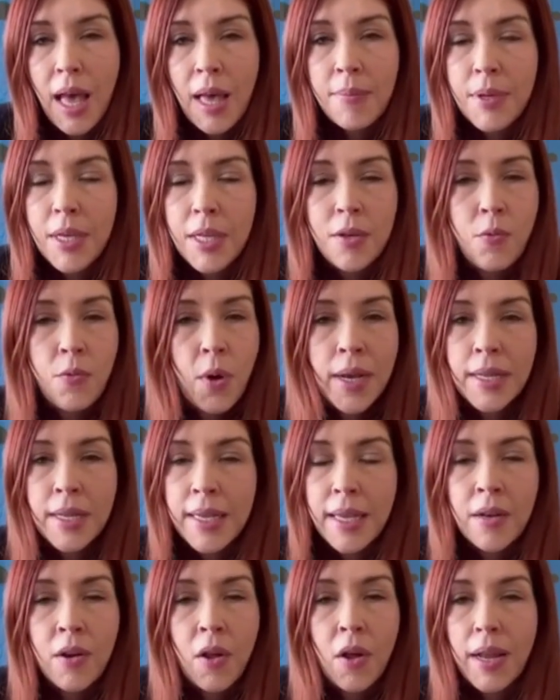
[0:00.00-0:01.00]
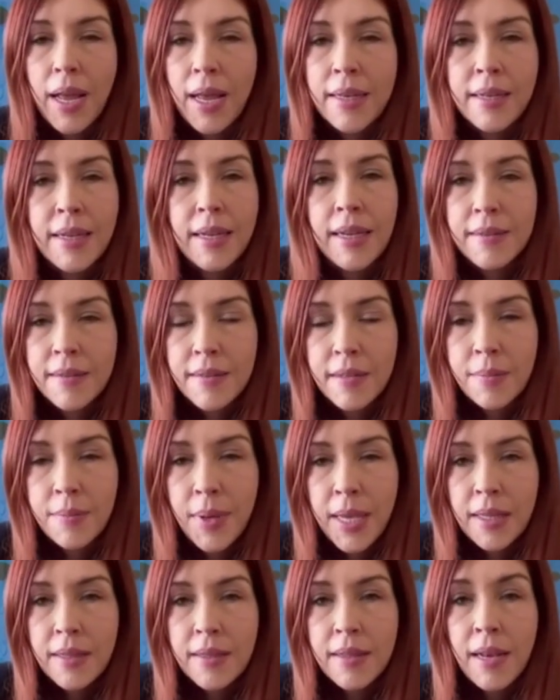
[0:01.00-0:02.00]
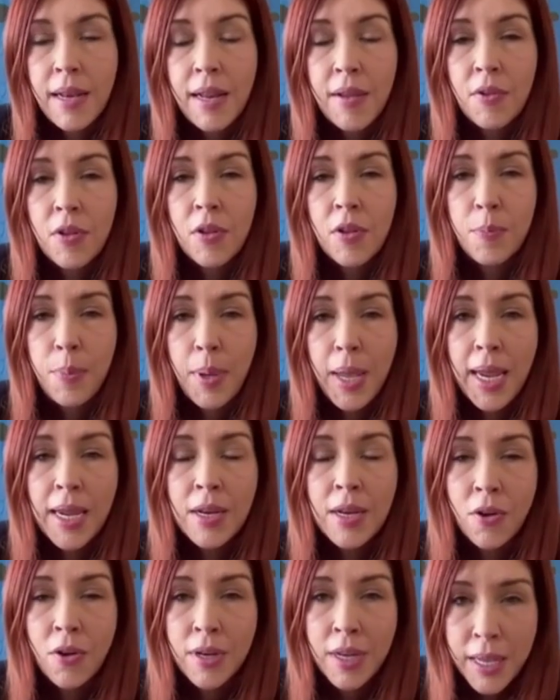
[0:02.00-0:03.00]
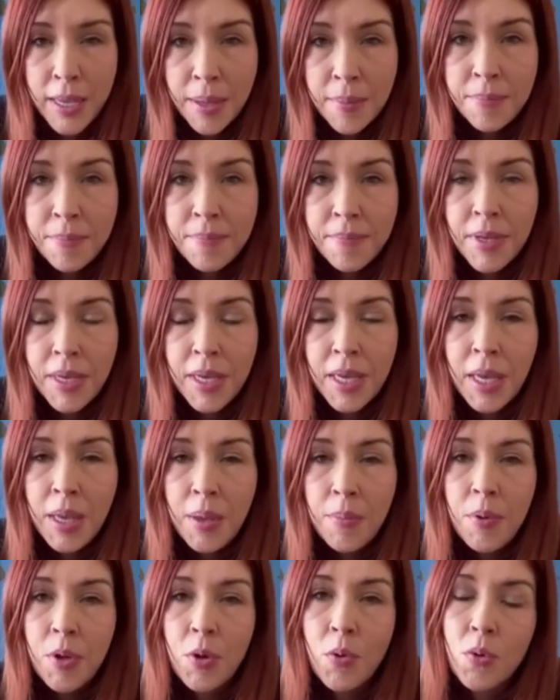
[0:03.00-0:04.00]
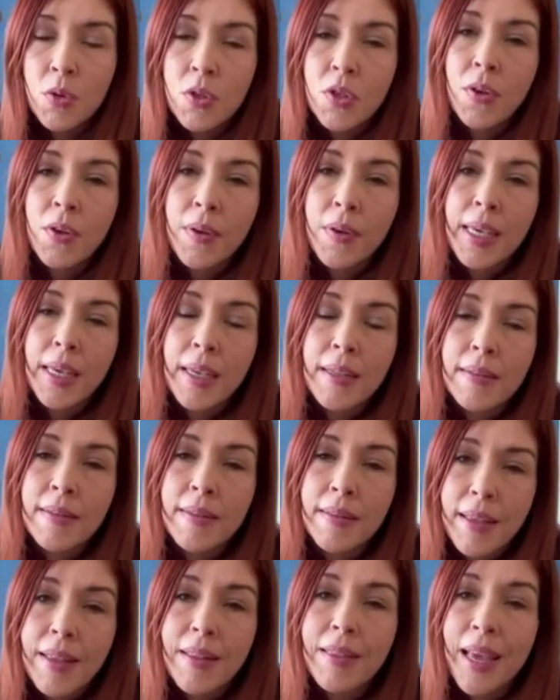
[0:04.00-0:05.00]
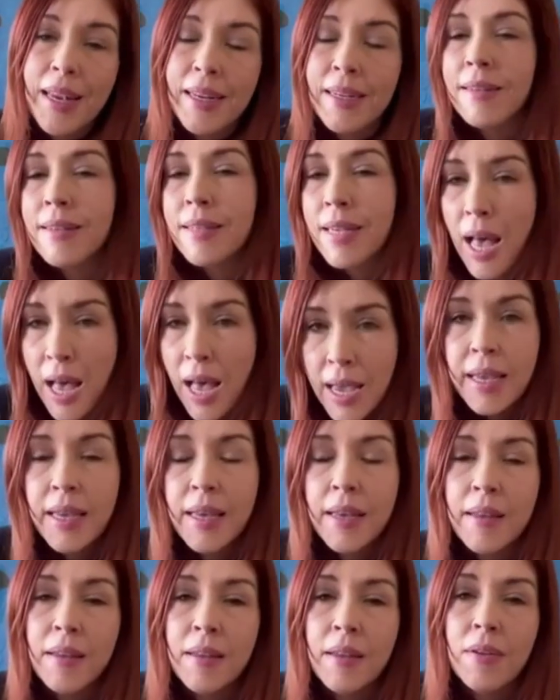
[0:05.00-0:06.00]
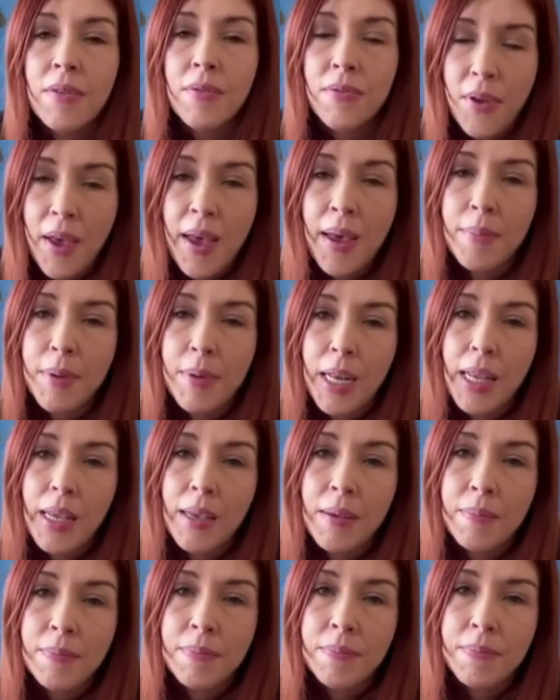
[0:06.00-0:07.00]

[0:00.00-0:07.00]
I mean, one cannot underestimate the level of pain on him, but also against that entire family.